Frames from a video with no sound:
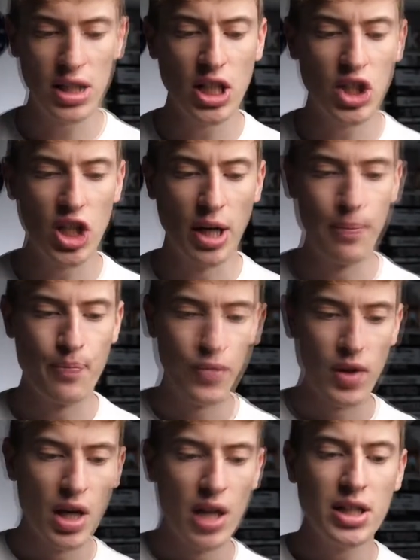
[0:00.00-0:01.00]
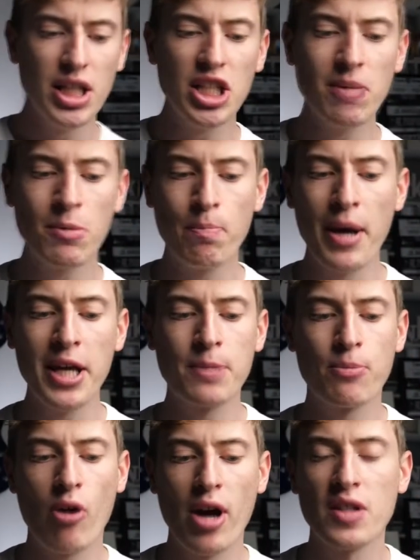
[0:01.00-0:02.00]
TeeChip. TeeChip's base
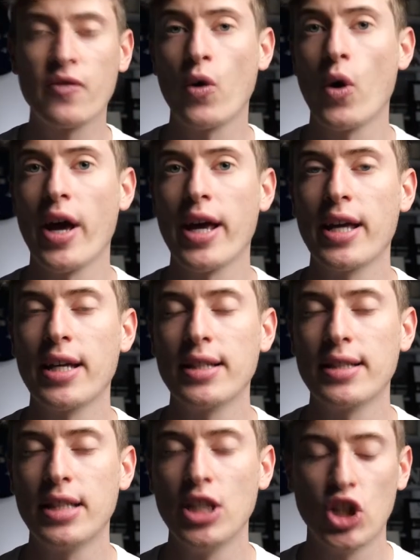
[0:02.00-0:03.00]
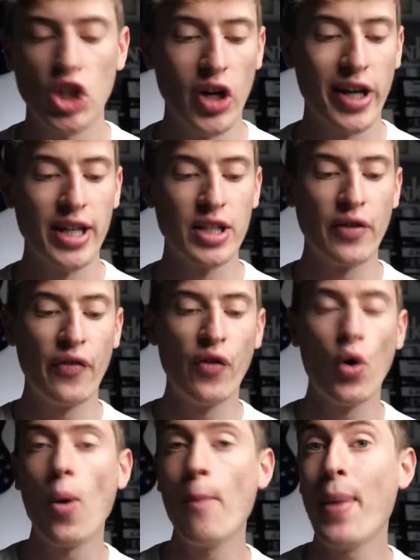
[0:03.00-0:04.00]
price for a t-shirt is
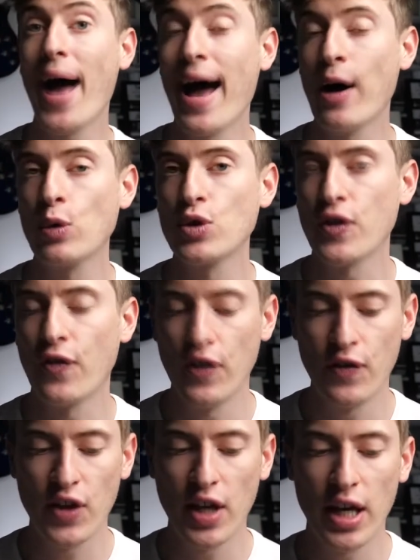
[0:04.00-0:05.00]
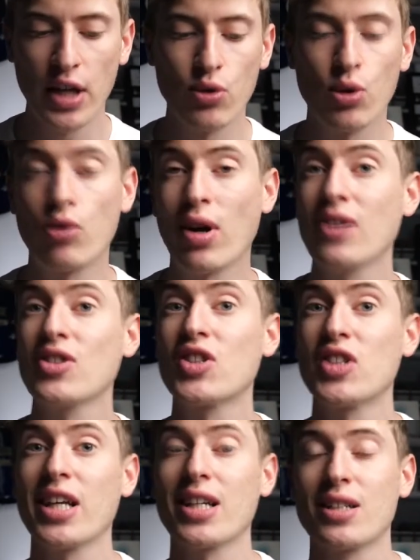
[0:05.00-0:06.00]
£4.58 or around
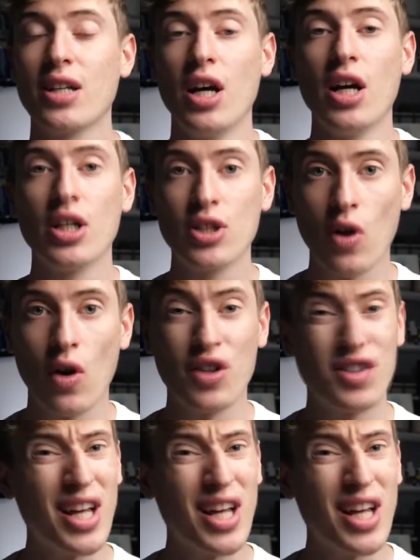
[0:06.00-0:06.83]
6 dollars.